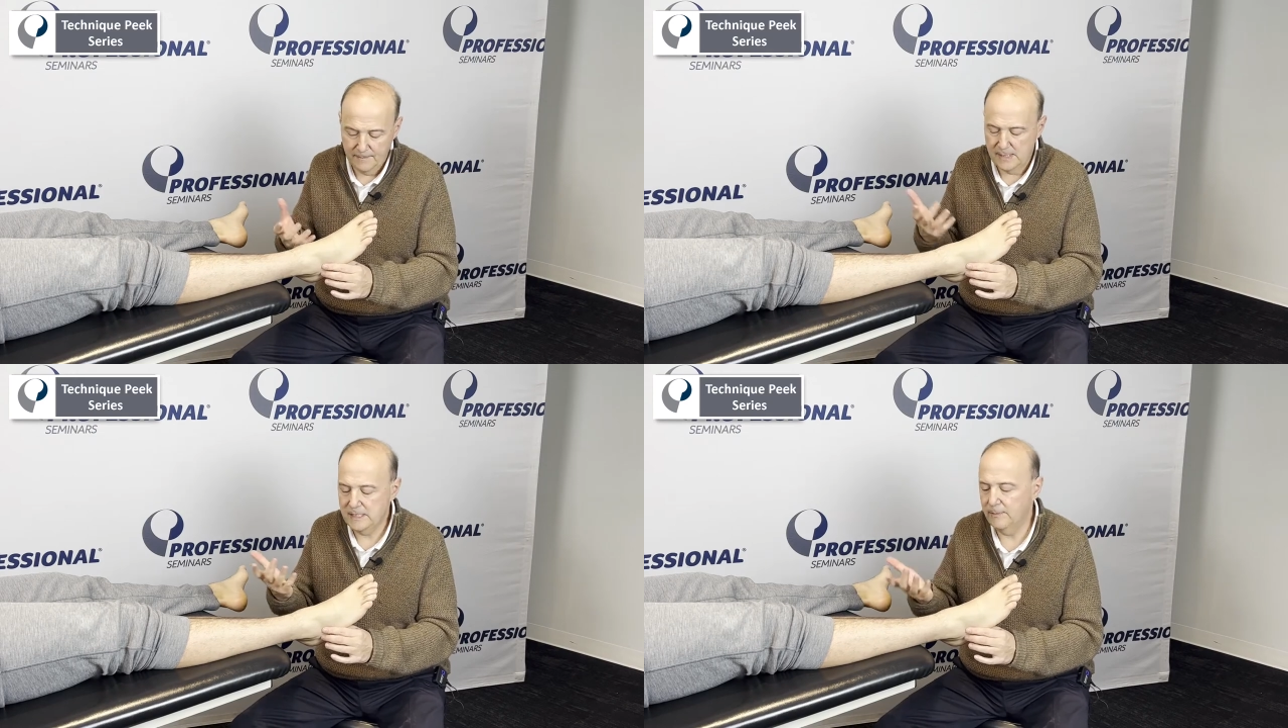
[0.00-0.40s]

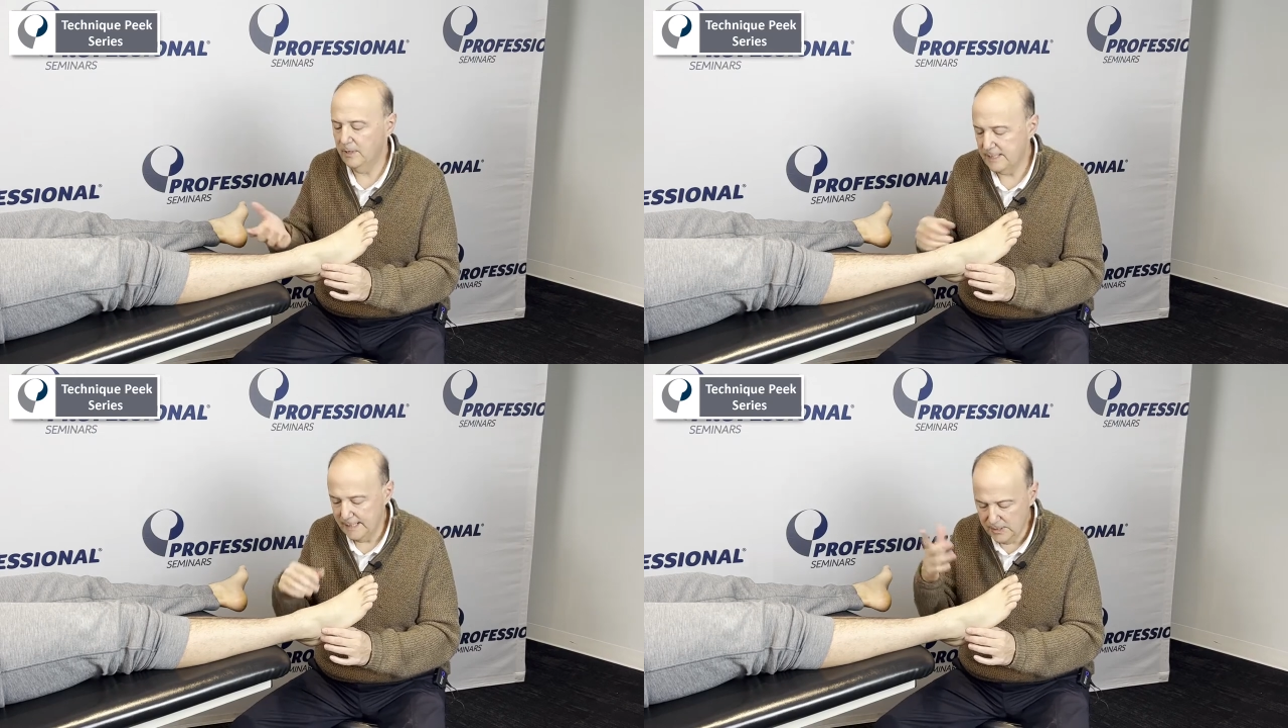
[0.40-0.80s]

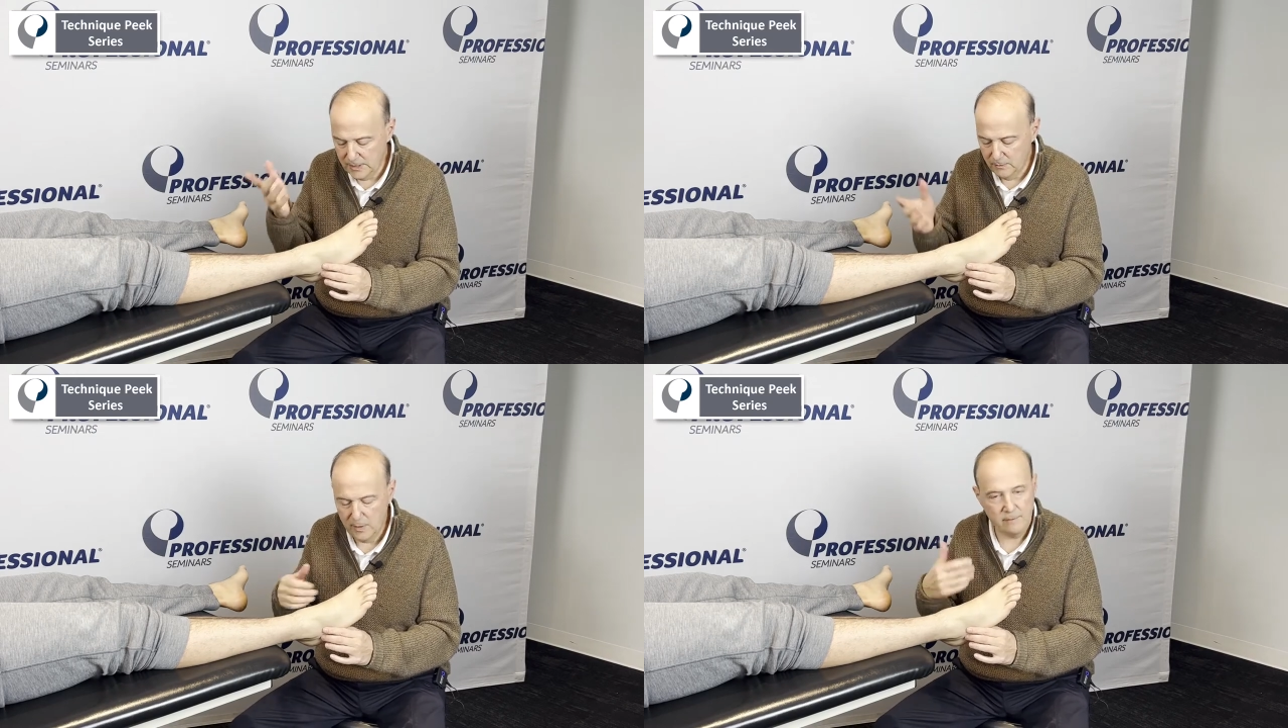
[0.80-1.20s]

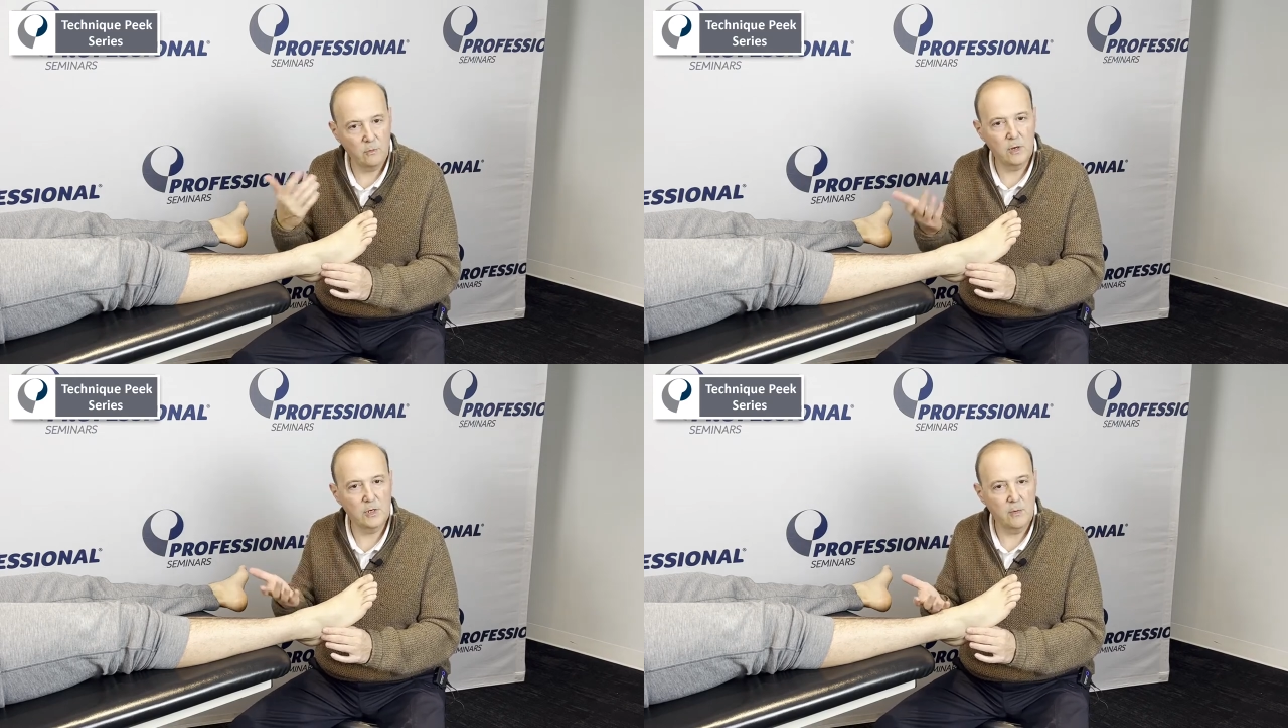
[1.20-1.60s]
subluxation, whatever
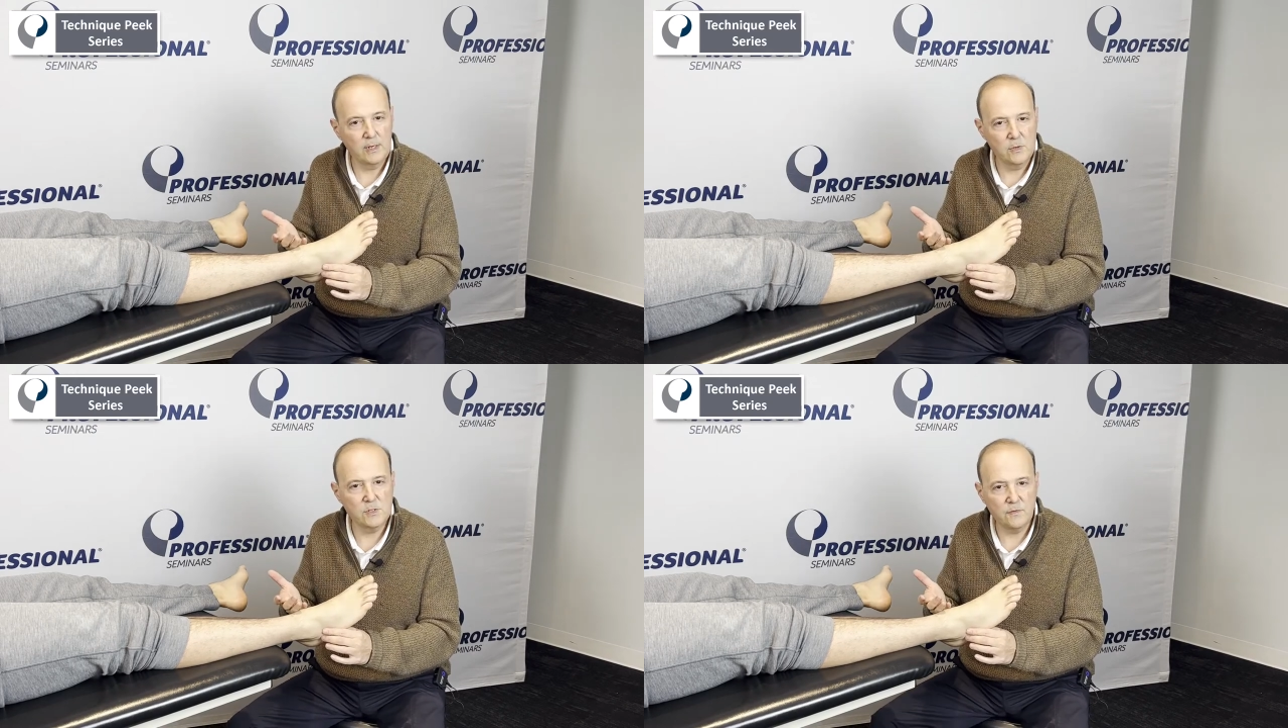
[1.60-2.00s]
word you
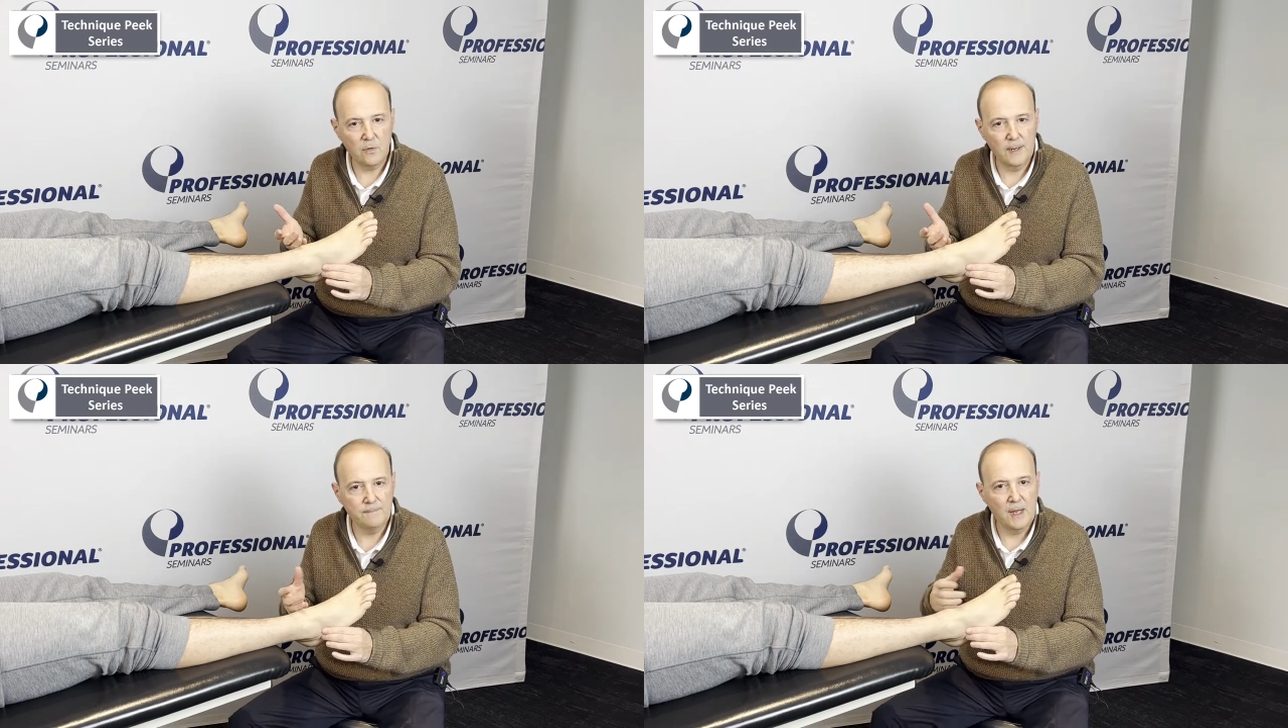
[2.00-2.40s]
want to use
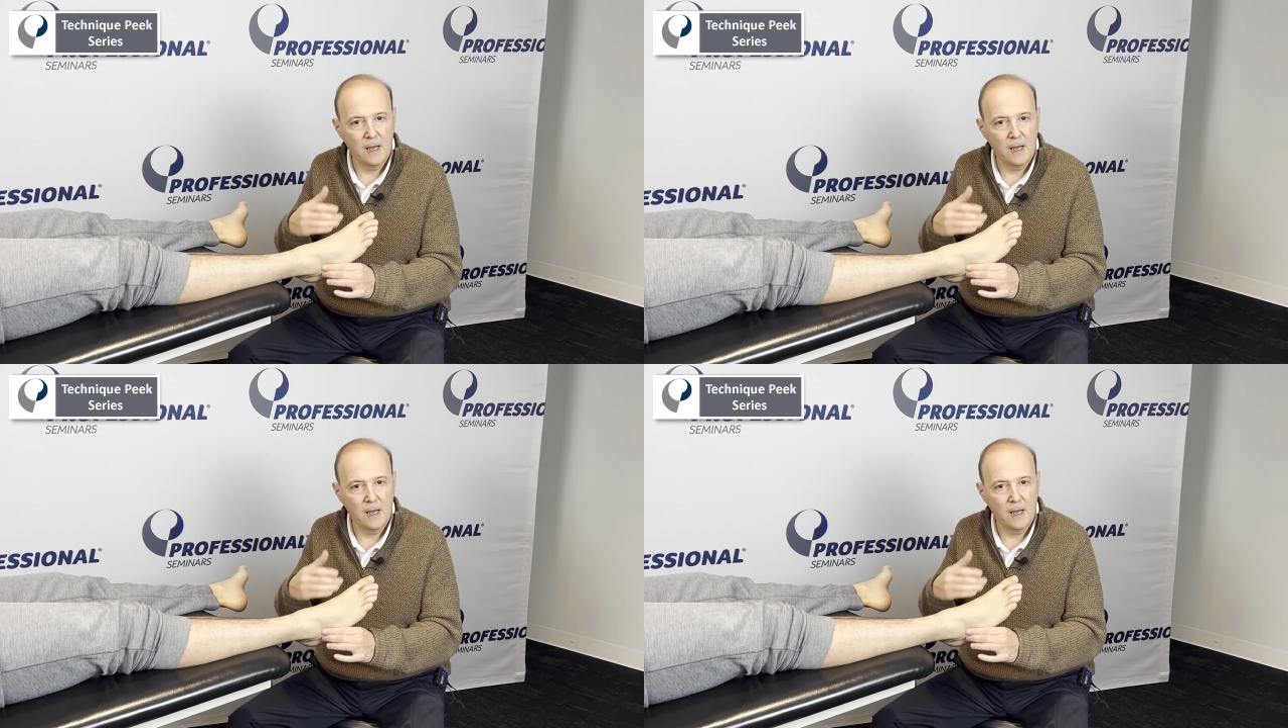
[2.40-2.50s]
for it,